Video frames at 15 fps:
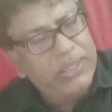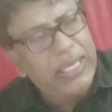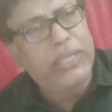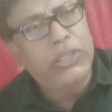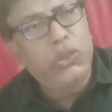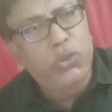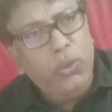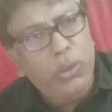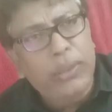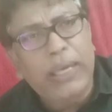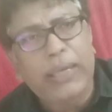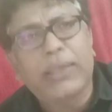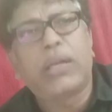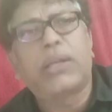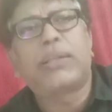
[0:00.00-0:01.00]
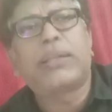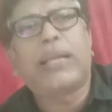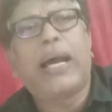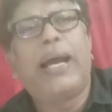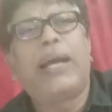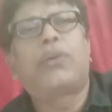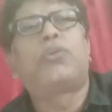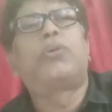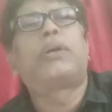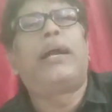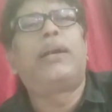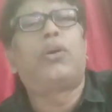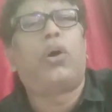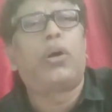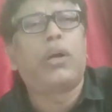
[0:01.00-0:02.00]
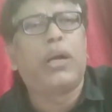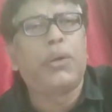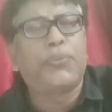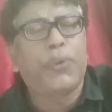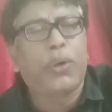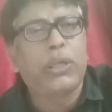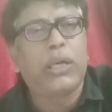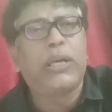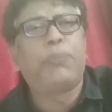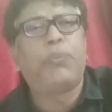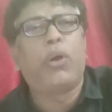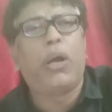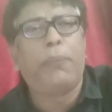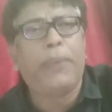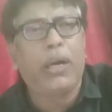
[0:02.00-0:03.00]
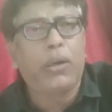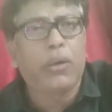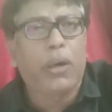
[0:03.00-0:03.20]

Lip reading: and you know that Calcutta High Court had ordered for the deployment